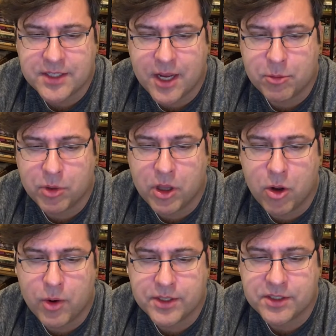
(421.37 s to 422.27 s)
down
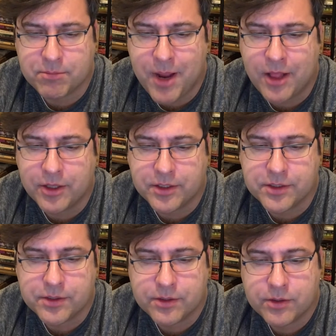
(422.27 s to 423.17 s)
below as to
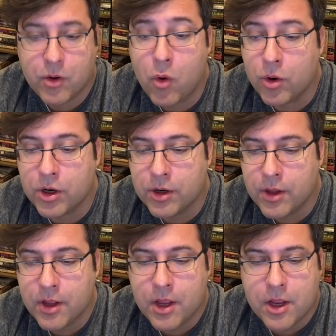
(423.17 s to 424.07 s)
balance." Or,
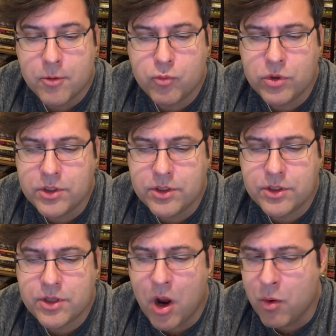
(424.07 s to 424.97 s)
"Would
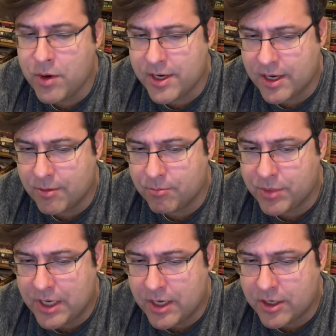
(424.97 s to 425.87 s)
towing him
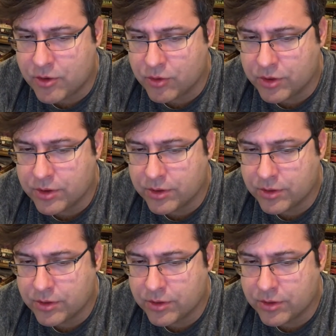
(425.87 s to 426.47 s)
be any good?"